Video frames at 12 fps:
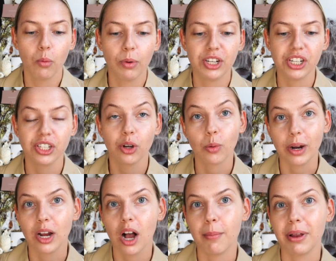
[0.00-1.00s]
which is a
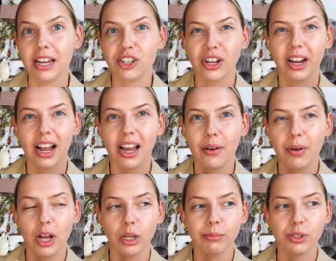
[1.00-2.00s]
great combination. It kind of
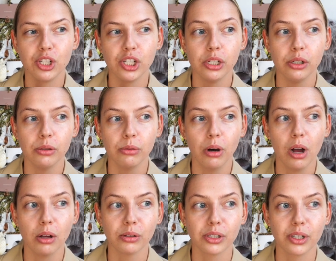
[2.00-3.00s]
helps to
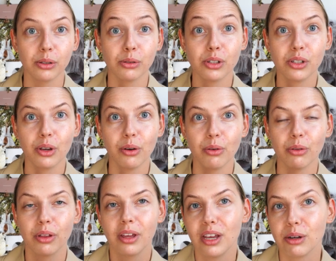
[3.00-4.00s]
also soothe
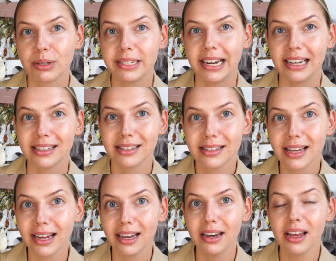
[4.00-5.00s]
irritated
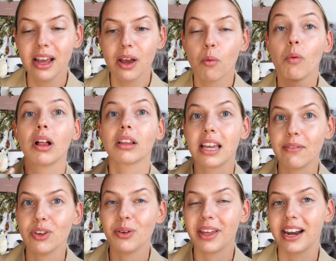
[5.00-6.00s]
skin while
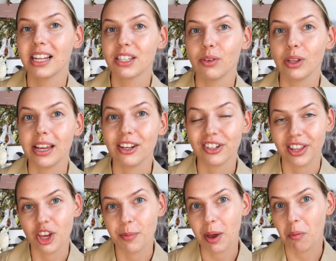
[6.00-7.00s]
giving you that exfoliation
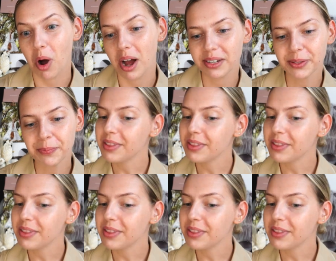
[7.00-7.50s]
that you may want.